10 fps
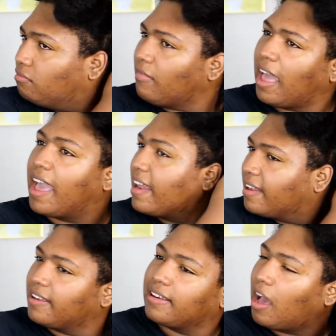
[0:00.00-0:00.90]

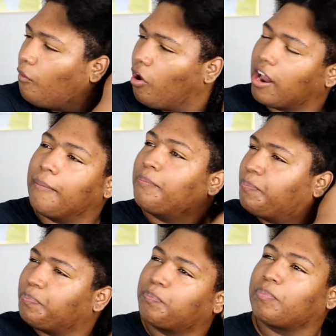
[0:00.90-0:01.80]
And I want
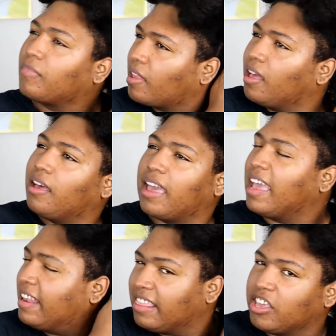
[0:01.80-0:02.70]
to
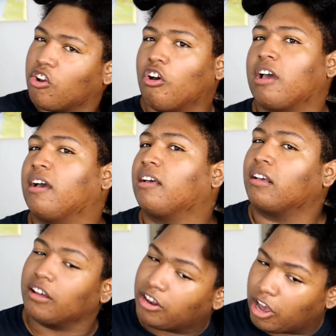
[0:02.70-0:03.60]
end the year on a
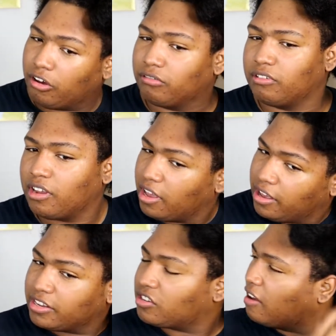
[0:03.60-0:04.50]
good note.
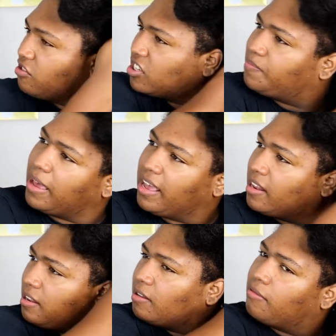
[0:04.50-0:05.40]
So I've just
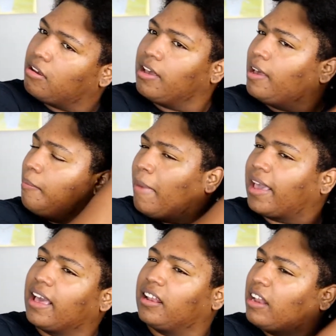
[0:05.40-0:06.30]
been
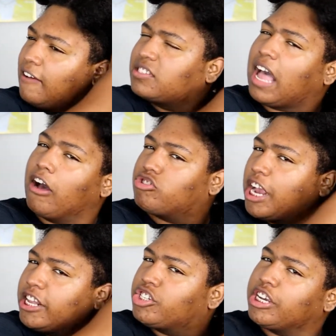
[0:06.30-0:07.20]
making lifestyle
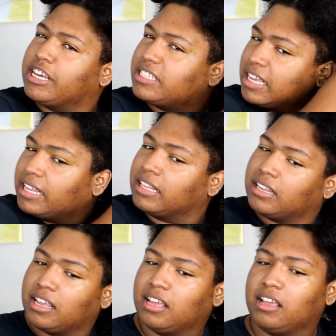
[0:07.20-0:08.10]
changes and
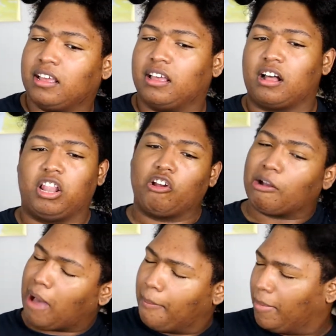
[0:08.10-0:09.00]

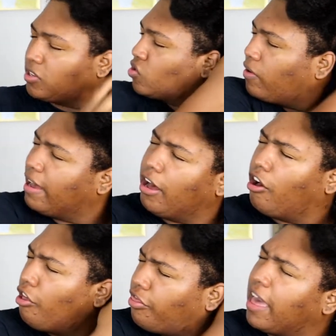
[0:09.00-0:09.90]
clearing my mental
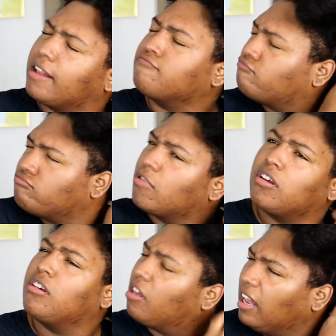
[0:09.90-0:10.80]
health and
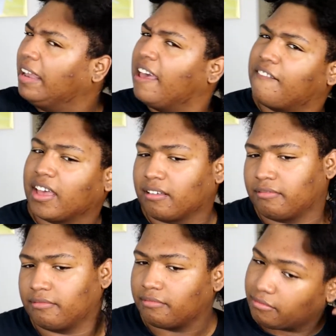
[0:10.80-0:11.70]
living,
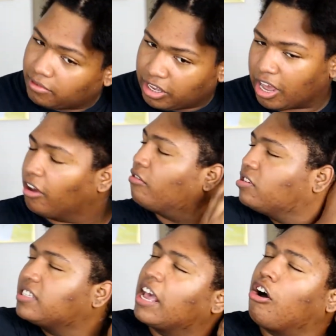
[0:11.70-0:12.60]
you know,
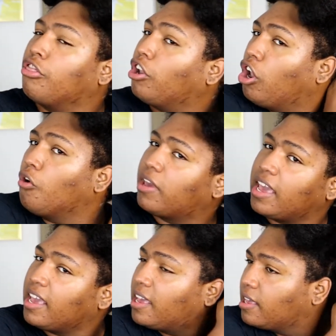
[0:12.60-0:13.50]
staying on the low
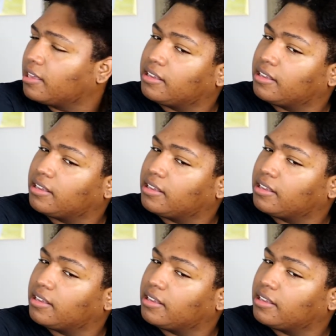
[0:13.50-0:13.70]
key